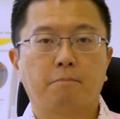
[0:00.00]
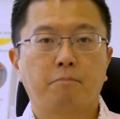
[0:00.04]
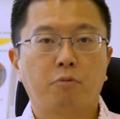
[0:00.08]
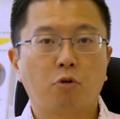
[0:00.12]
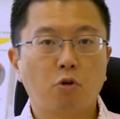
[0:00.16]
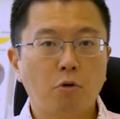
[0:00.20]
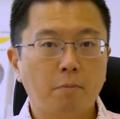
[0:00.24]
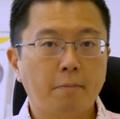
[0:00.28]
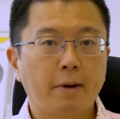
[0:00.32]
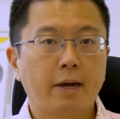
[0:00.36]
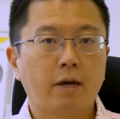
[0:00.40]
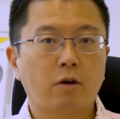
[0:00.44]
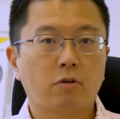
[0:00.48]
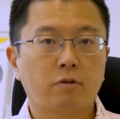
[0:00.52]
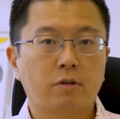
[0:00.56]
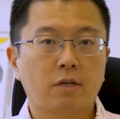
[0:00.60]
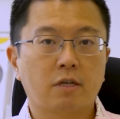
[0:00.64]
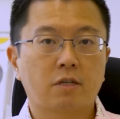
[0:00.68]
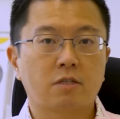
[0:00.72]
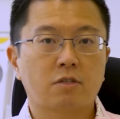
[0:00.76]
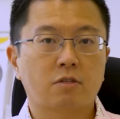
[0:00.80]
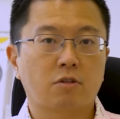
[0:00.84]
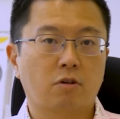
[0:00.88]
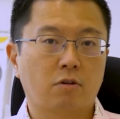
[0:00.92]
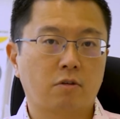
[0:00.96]

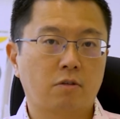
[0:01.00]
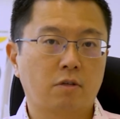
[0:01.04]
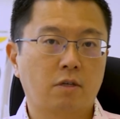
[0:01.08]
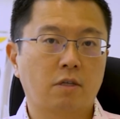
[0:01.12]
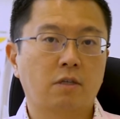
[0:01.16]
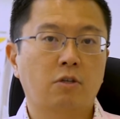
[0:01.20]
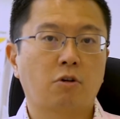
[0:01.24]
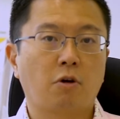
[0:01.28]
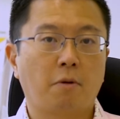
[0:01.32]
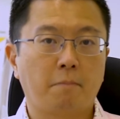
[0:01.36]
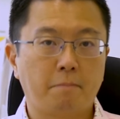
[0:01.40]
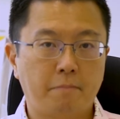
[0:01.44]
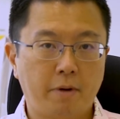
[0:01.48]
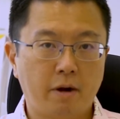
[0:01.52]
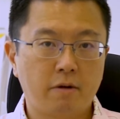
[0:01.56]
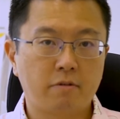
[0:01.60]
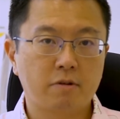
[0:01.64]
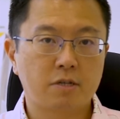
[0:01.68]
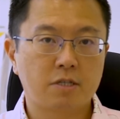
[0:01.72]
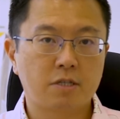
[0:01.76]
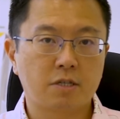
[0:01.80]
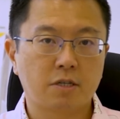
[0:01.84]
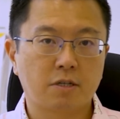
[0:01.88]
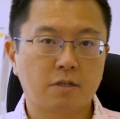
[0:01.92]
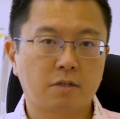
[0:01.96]
Probiotics, in
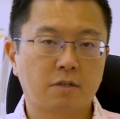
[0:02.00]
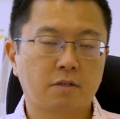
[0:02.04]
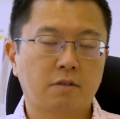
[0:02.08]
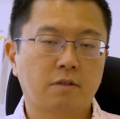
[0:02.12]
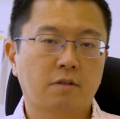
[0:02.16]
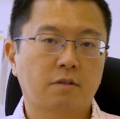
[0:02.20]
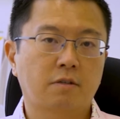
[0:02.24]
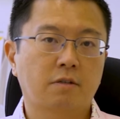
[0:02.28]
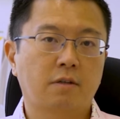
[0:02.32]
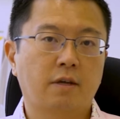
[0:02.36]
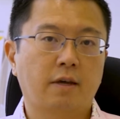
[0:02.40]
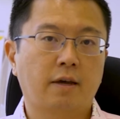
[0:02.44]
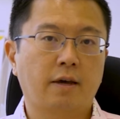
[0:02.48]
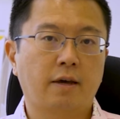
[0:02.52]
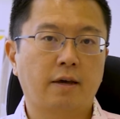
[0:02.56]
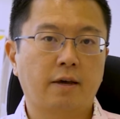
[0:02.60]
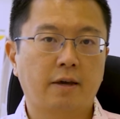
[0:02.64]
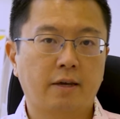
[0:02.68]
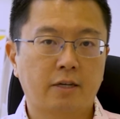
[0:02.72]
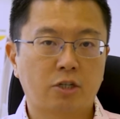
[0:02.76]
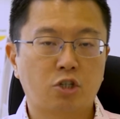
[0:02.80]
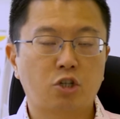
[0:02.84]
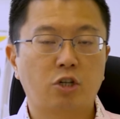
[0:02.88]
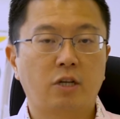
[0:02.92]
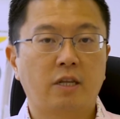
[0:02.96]
comparison, are
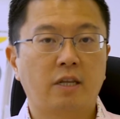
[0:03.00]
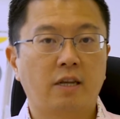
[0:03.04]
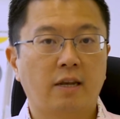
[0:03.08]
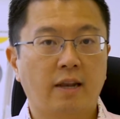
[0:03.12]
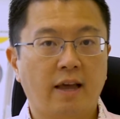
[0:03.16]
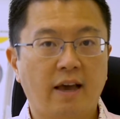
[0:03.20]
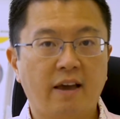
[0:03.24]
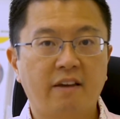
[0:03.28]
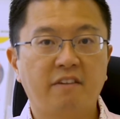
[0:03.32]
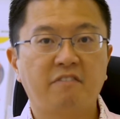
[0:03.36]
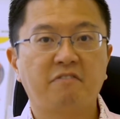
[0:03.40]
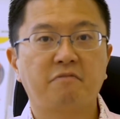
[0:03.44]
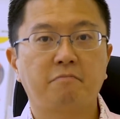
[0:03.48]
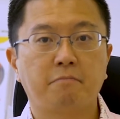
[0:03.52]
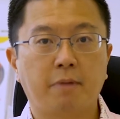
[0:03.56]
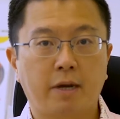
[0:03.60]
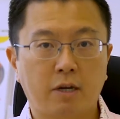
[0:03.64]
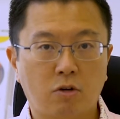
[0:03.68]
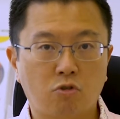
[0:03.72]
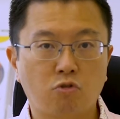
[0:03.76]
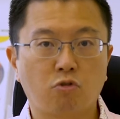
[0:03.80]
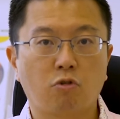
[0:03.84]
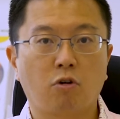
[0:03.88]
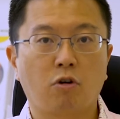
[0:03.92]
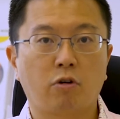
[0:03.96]
actually live
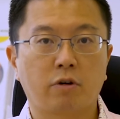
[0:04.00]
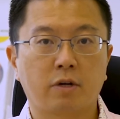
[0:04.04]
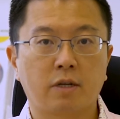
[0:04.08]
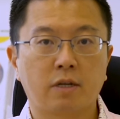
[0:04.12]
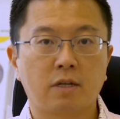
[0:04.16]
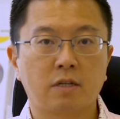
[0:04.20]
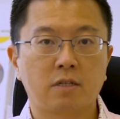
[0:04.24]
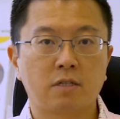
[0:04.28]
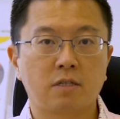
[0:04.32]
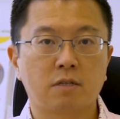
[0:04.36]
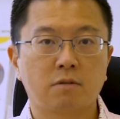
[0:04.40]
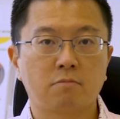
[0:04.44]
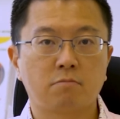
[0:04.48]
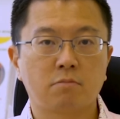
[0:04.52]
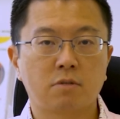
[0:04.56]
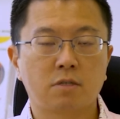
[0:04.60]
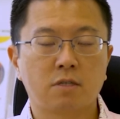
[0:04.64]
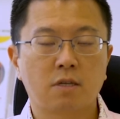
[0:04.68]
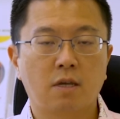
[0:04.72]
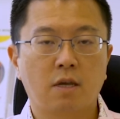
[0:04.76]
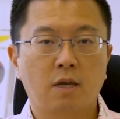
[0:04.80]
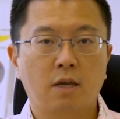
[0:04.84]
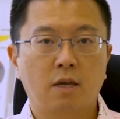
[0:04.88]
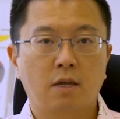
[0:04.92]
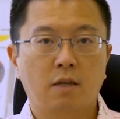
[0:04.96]

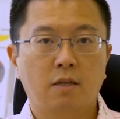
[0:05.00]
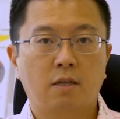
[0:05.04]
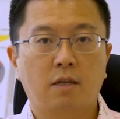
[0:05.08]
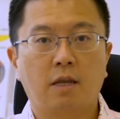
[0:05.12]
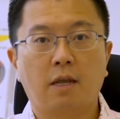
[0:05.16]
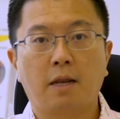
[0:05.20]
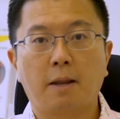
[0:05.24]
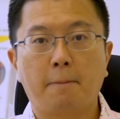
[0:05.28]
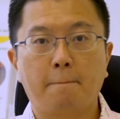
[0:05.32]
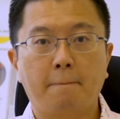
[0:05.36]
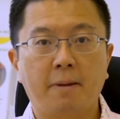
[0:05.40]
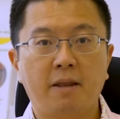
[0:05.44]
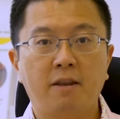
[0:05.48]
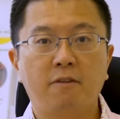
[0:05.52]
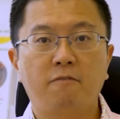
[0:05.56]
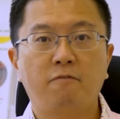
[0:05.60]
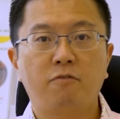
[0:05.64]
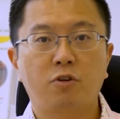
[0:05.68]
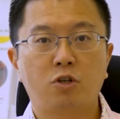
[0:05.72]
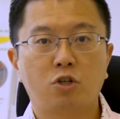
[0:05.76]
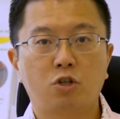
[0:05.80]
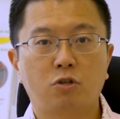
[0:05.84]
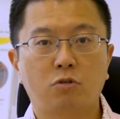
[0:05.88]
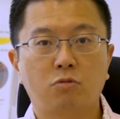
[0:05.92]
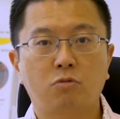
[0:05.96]
microorganisms that are
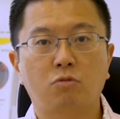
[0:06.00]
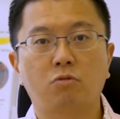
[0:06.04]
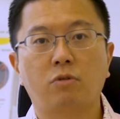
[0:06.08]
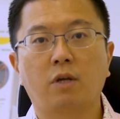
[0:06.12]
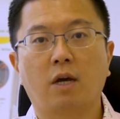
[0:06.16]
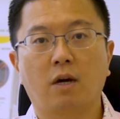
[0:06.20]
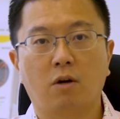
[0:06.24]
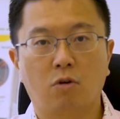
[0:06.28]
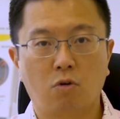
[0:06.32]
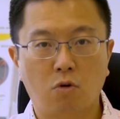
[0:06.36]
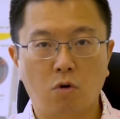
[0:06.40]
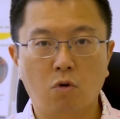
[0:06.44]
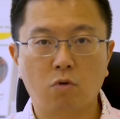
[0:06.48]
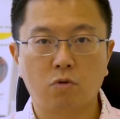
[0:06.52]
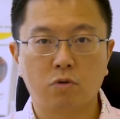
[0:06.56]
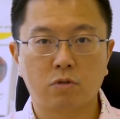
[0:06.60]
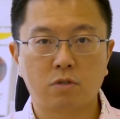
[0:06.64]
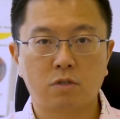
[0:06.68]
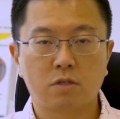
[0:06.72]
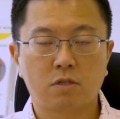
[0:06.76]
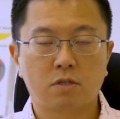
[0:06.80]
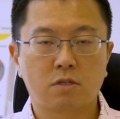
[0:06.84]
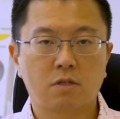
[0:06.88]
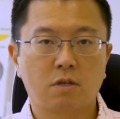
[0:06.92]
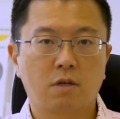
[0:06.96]
beneficial to their
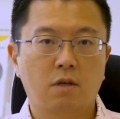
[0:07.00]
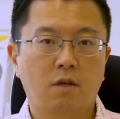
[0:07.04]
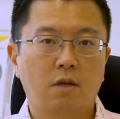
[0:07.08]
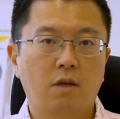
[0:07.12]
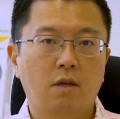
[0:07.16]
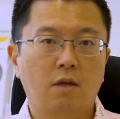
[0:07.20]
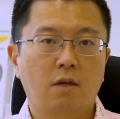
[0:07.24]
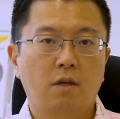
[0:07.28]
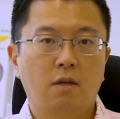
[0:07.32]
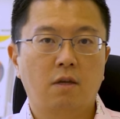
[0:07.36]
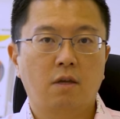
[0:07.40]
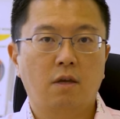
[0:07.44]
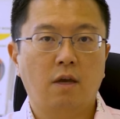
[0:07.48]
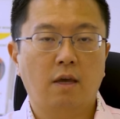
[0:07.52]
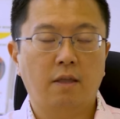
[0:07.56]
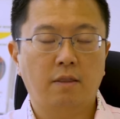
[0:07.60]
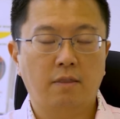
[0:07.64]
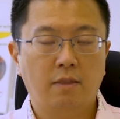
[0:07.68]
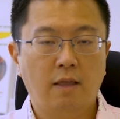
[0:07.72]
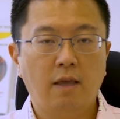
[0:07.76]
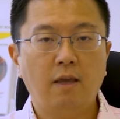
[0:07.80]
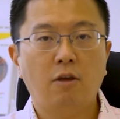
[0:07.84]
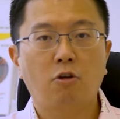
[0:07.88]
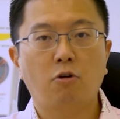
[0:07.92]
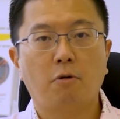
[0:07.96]
hosts,
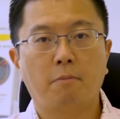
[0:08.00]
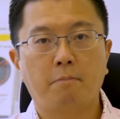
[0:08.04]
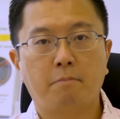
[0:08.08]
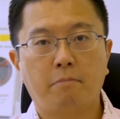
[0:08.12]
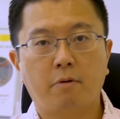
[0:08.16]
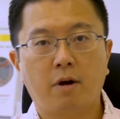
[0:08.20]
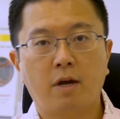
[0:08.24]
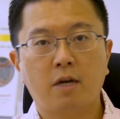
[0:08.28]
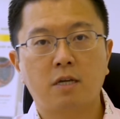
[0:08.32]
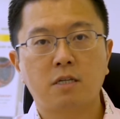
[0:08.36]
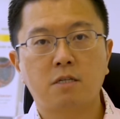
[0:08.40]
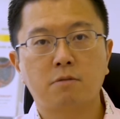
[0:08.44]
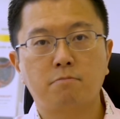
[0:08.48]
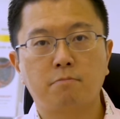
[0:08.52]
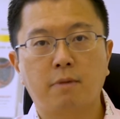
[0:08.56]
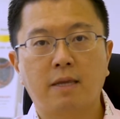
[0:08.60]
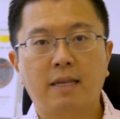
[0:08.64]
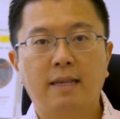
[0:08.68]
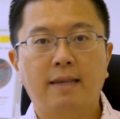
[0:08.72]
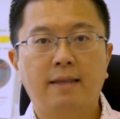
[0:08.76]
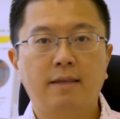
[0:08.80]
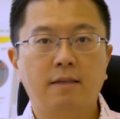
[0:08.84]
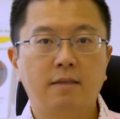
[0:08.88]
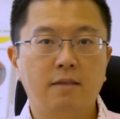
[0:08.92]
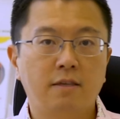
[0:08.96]
and they comprise
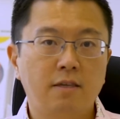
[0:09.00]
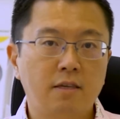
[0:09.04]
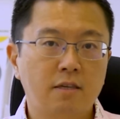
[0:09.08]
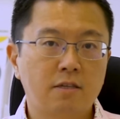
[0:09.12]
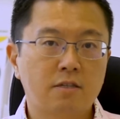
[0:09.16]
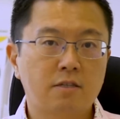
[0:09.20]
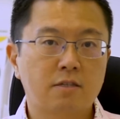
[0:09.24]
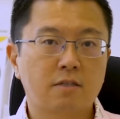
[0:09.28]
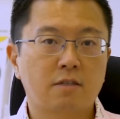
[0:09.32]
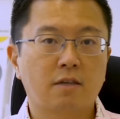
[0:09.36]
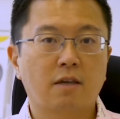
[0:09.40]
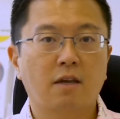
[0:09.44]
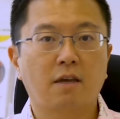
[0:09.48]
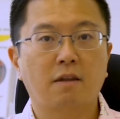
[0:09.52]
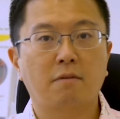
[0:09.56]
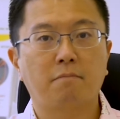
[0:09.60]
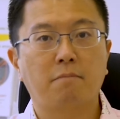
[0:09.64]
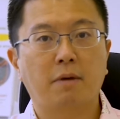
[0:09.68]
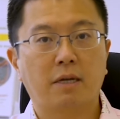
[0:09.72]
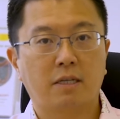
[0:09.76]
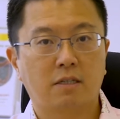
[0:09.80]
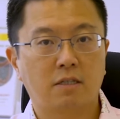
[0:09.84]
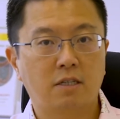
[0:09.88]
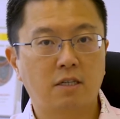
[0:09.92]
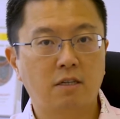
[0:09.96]
mainly yeast and
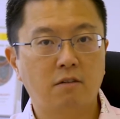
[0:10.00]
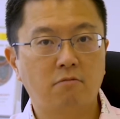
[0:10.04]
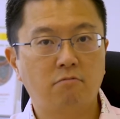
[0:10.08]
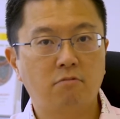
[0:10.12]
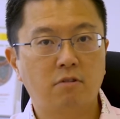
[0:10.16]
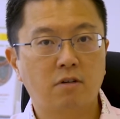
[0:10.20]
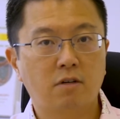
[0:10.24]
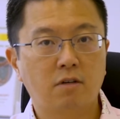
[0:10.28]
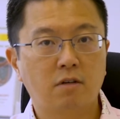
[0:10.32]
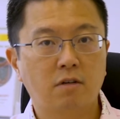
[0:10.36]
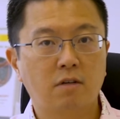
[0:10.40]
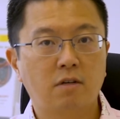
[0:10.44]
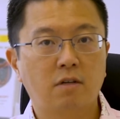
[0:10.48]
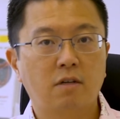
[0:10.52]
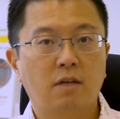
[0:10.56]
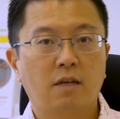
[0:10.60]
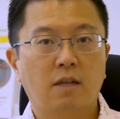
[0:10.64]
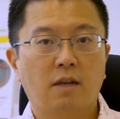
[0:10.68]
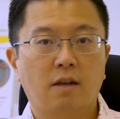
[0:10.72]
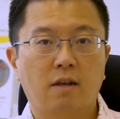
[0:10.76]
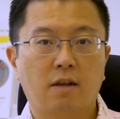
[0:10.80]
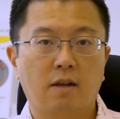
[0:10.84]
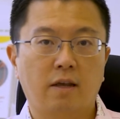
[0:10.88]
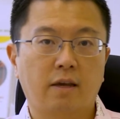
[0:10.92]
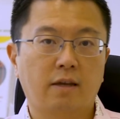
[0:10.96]
bacteria
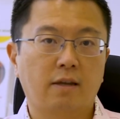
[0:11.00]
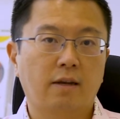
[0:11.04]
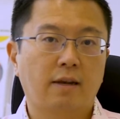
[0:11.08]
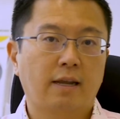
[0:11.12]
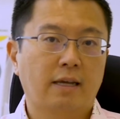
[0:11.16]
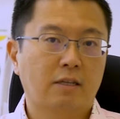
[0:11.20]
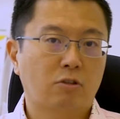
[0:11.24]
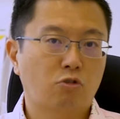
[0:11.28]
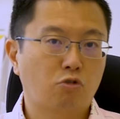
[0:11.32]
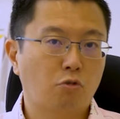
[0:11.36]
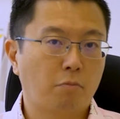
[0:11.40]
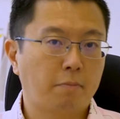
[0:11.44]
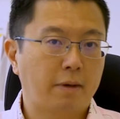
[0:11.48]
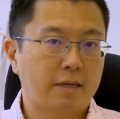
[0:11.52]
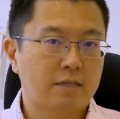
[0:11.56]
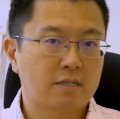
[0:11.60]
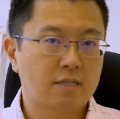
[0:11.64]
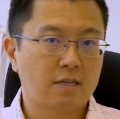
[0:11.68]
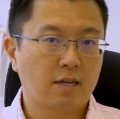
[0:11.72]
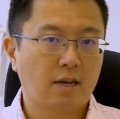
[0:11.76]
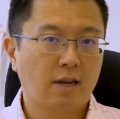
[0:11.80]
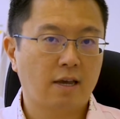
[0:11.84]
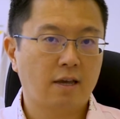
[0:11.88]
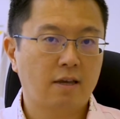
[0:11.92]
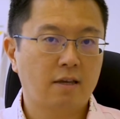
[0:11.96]
like
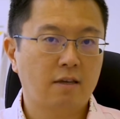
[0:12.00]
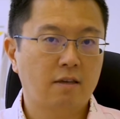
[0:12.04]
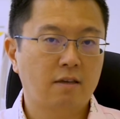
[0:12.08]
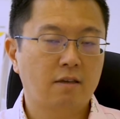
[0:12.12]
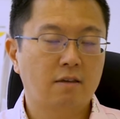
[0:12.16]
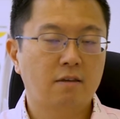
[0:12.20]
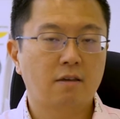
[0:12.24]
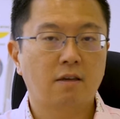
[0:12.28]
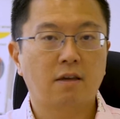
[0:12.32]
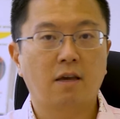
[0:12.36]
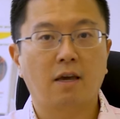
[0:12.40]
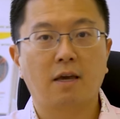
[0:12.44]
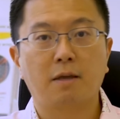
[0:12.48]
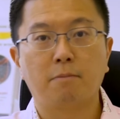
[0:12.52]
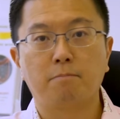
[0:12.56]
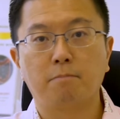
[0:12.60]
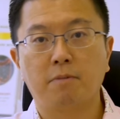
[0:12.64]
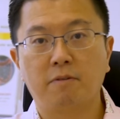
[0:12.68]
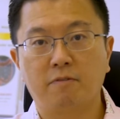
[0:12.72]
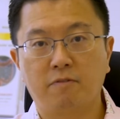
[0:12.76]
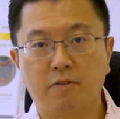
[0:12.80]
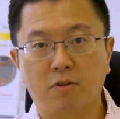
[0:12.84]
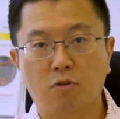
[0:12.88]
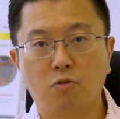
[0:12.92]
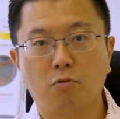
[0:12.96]
lactobacilli and
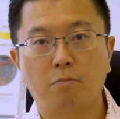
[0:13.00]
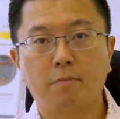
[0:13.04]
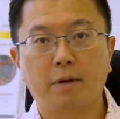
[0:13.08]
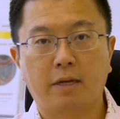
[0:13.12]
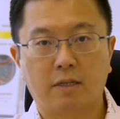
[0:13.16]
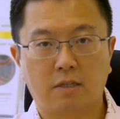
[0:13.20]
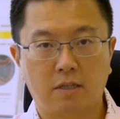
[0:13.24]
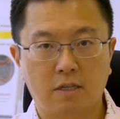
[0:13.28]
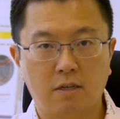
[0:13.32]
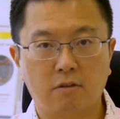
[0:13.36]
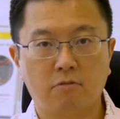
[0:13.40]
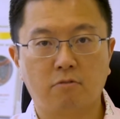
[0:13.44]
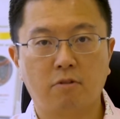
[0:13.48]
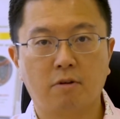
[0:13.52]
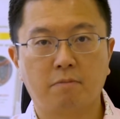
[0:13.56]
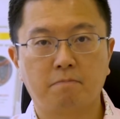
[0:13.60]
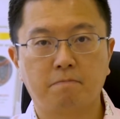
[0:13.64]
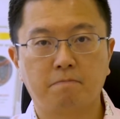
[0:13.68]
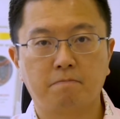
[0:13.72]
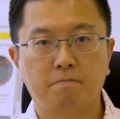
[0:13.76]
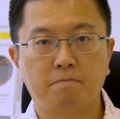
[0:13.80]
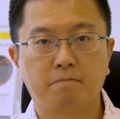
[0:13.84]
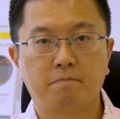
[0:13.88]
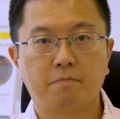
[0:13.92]
bifidobacterium.